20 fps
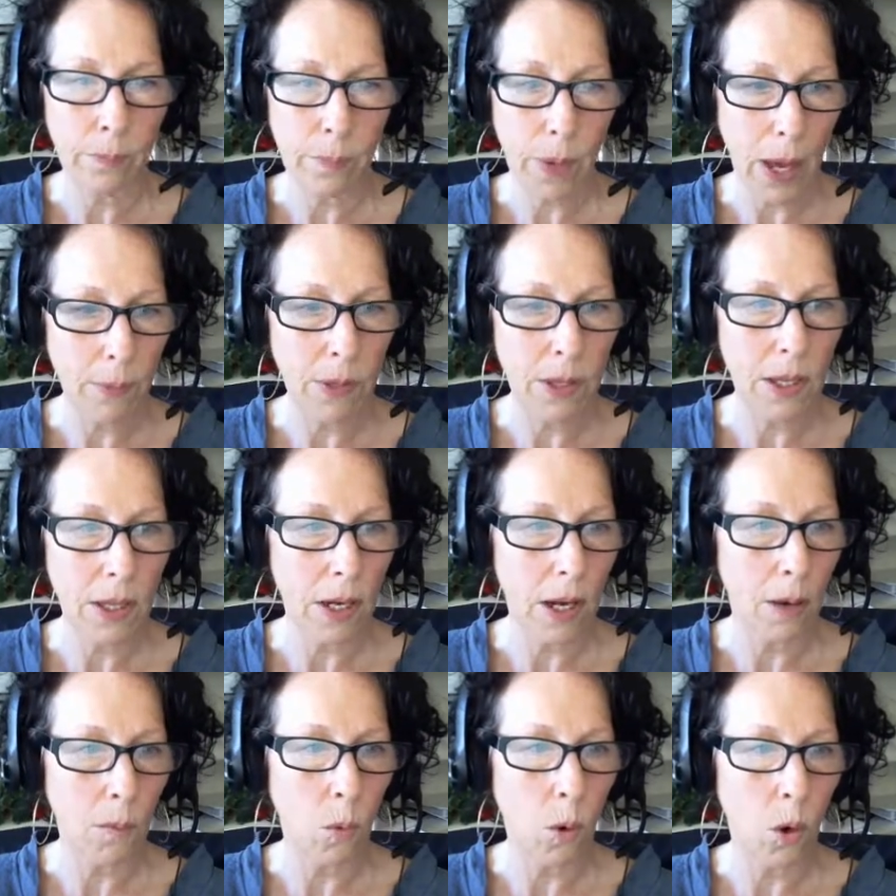paper
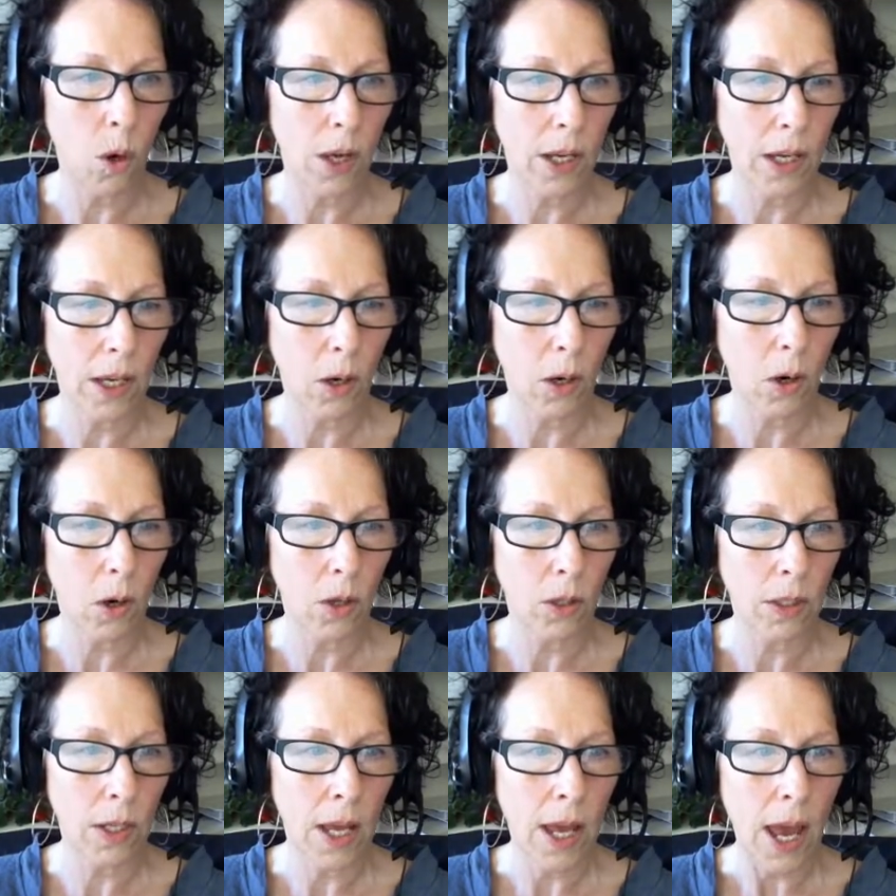that I'm working
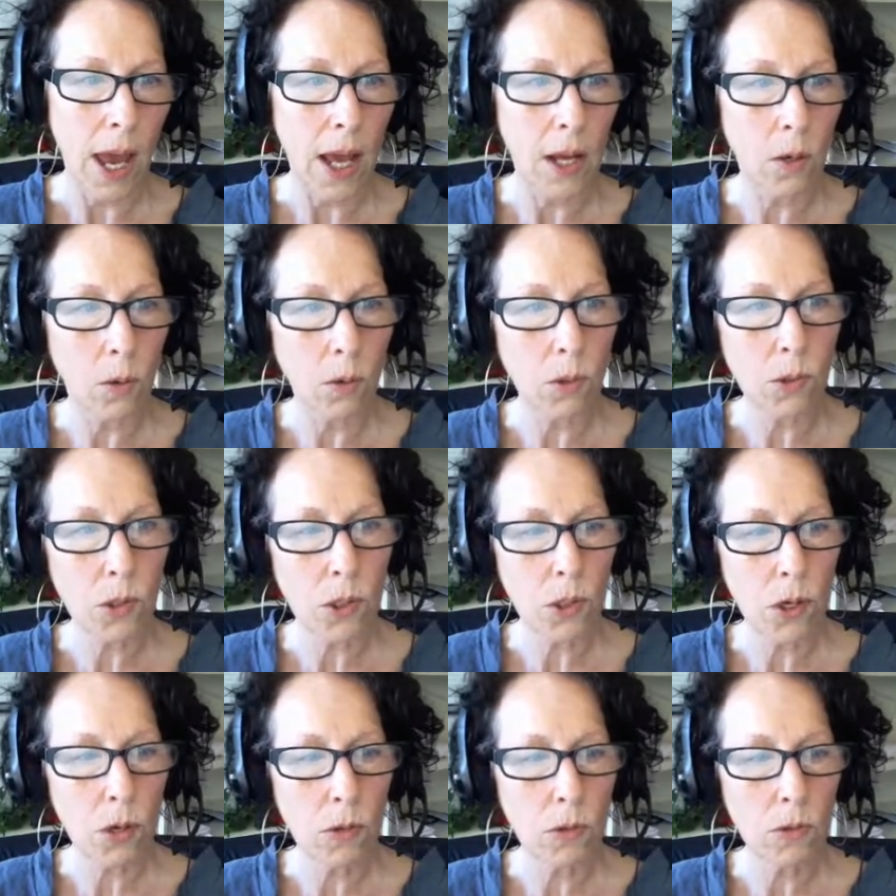on, and
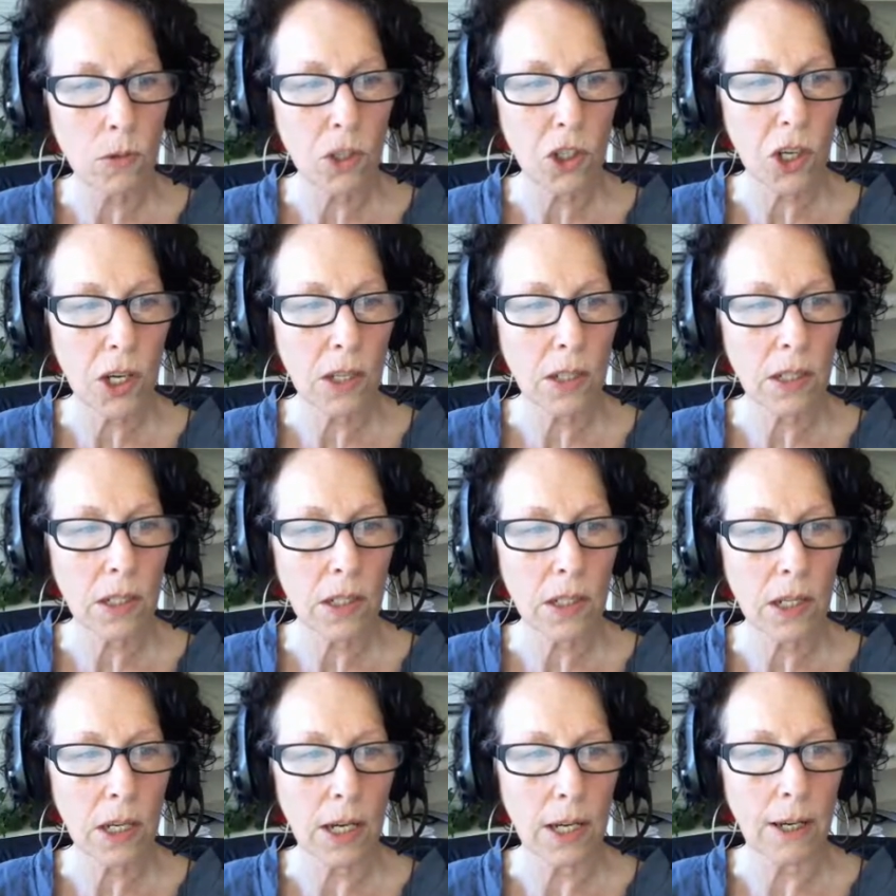also
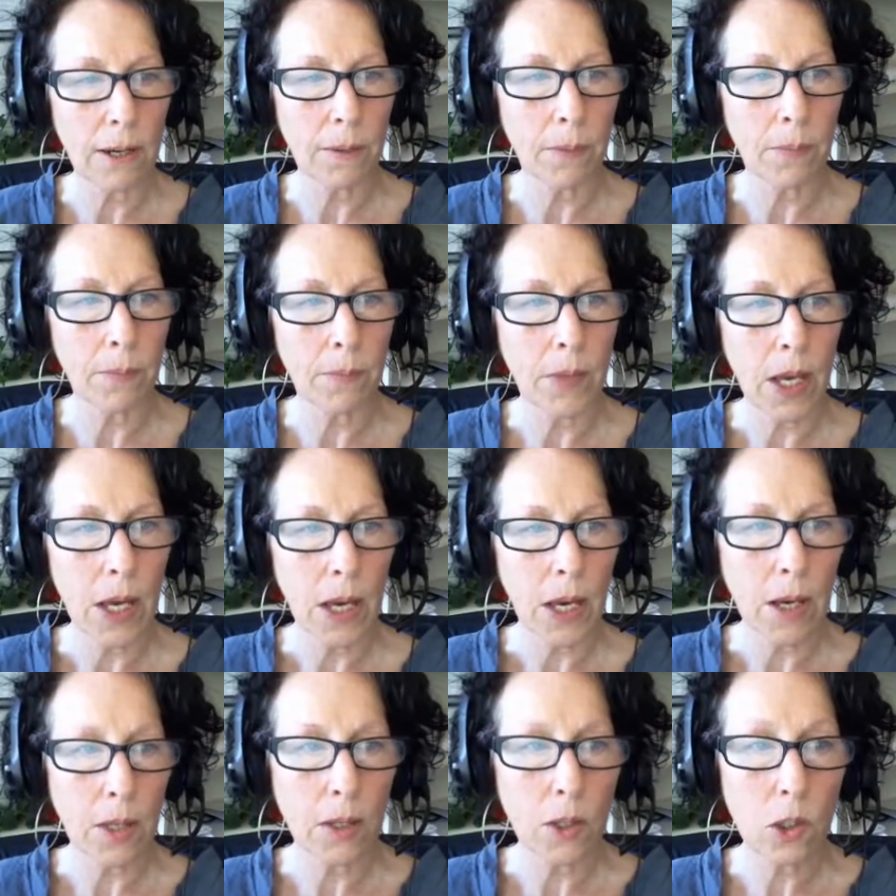just
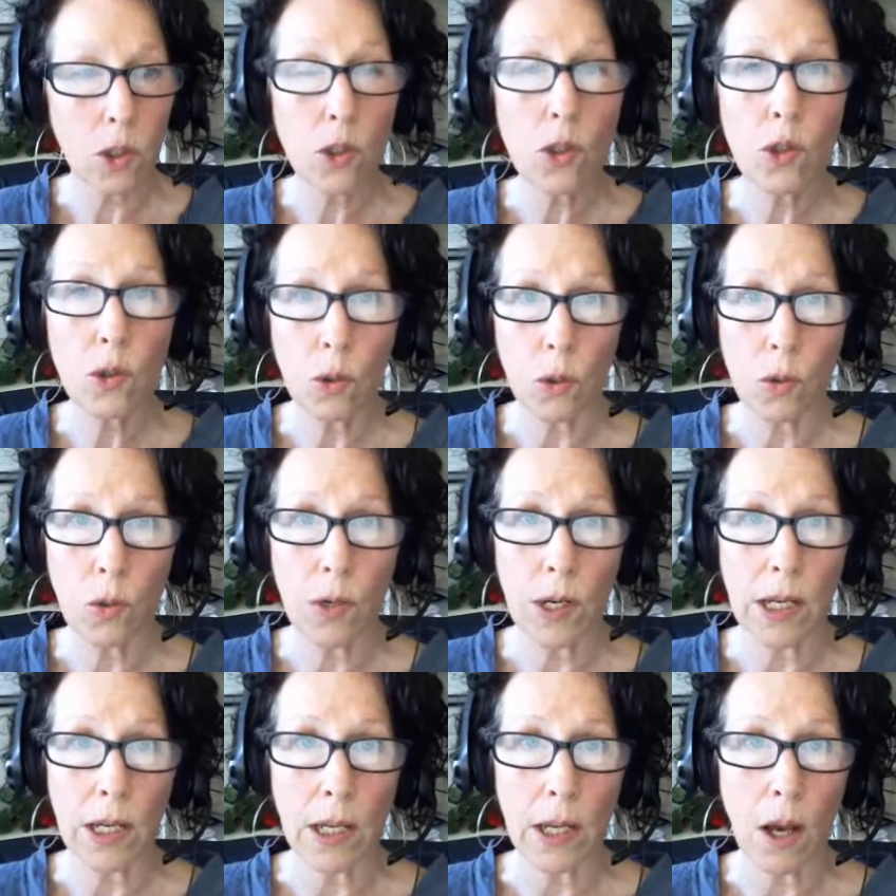the
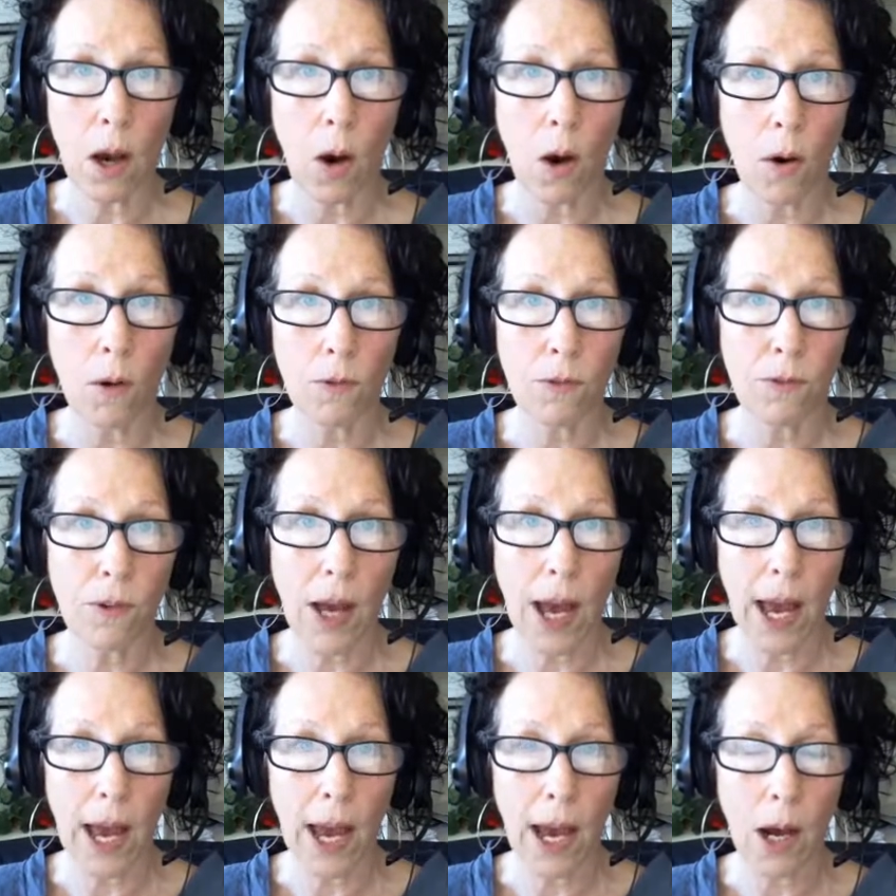story
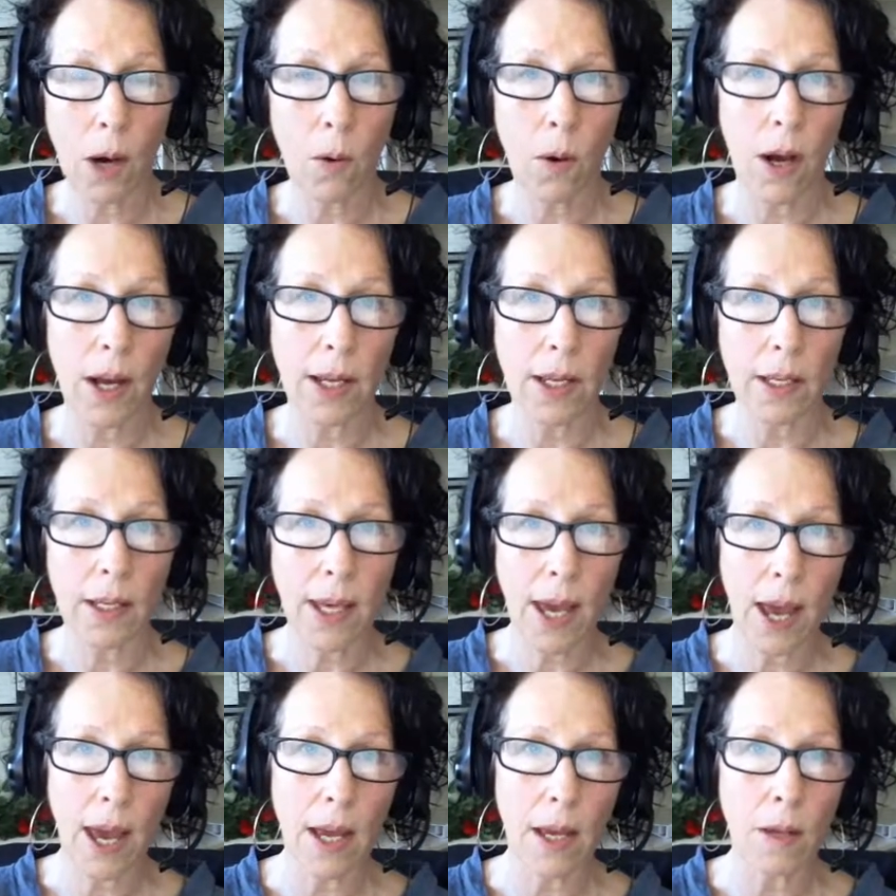of how I
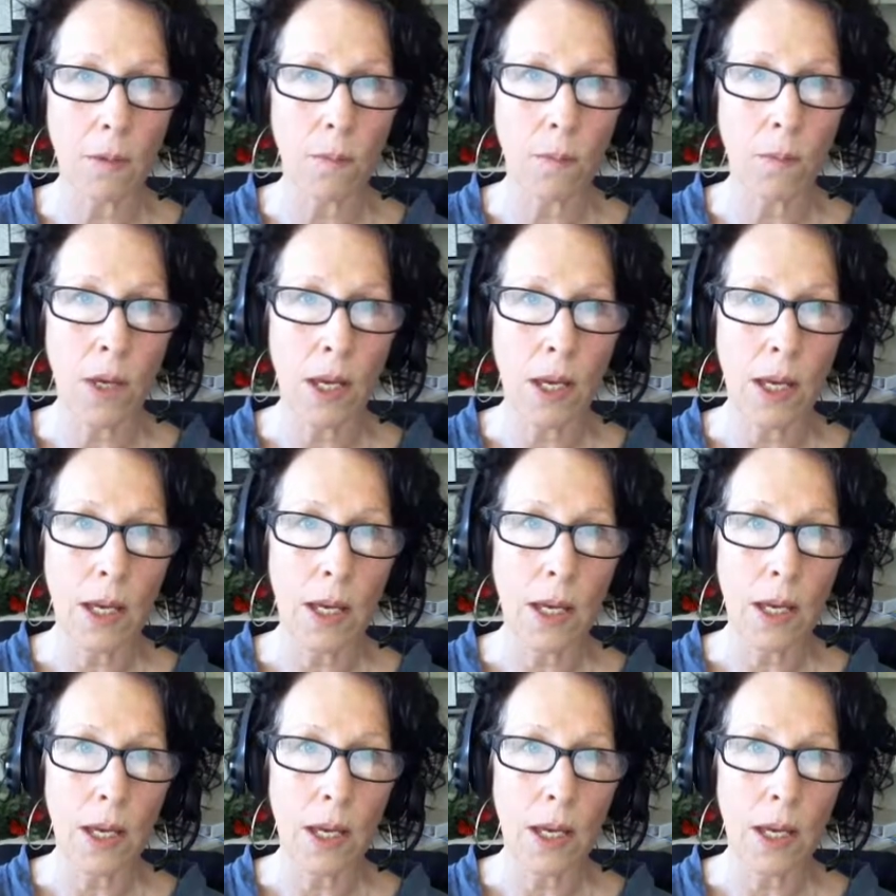came